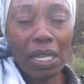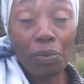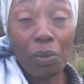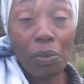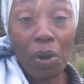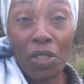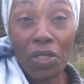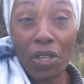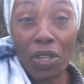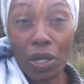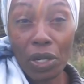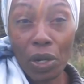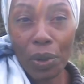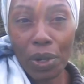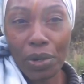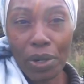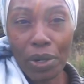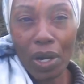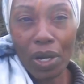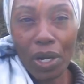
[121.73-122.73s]
whether they know
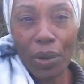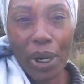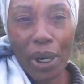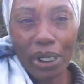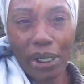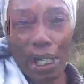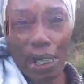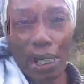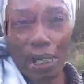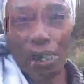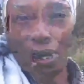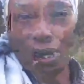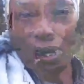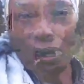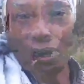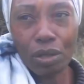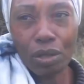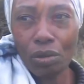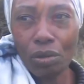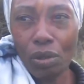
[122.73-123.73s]
it or not, are addicted
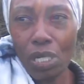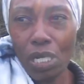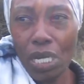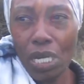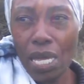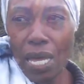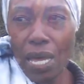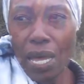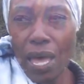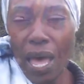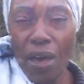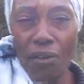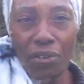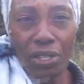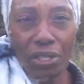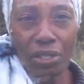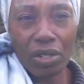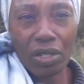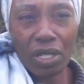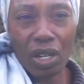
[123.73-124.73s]
to
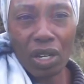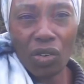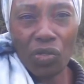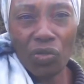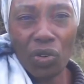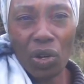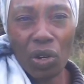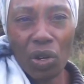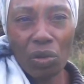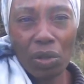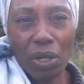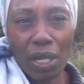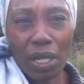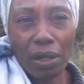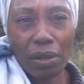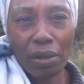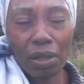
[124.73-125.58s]
having their cell phone,